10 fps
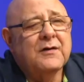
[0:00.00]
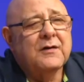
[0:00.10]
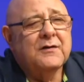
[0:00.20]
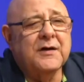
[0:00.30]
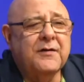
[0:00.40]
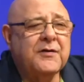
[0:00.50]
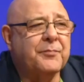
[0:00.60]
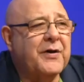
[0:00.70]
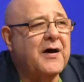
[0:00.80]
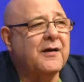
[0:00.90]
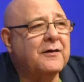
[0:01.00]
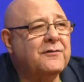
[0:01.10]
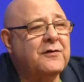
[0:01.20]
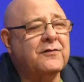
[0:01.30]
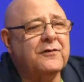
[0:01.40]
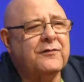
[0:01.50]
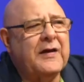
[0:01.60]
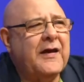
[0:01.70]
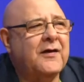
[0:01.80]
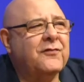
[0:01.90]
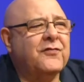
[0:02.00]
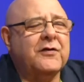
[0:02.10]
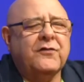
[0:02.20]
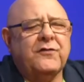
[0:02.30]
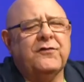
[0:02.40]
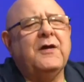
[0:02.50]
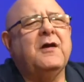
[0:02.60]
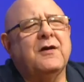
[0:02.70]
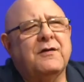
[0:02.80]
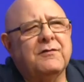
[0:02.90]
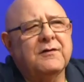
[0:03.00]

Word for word: the, the politicians have succeeded